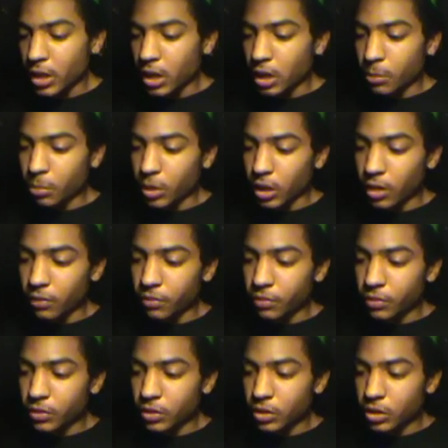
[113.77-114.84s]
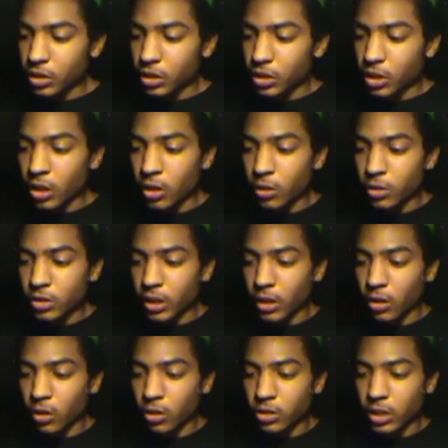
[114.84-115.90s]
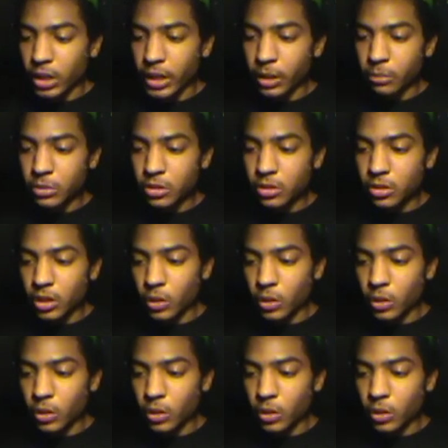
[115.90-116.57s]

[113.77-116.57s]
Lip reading: above the nose at all times.